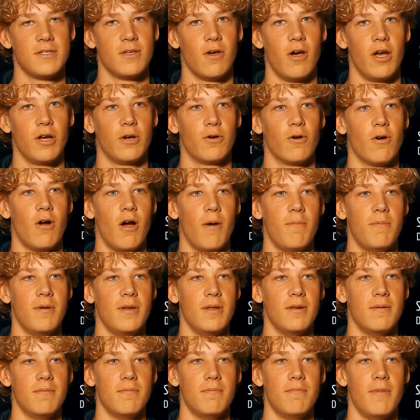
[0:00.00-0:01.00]
So I grew up
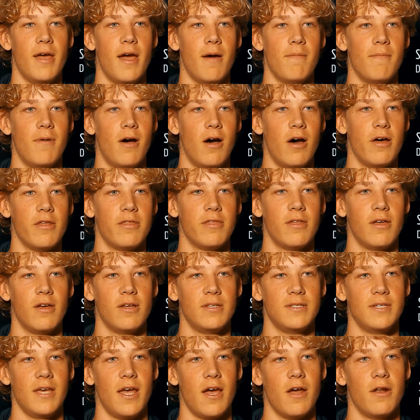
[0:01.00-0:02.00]
in Mount
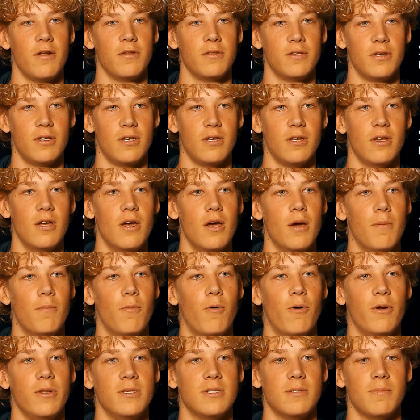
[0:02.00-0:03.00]
Martha down on the
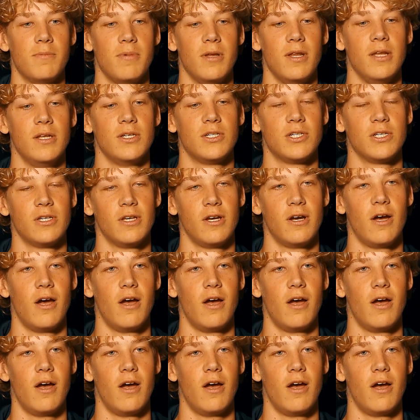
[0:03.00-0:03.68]
Mornington Peninsula.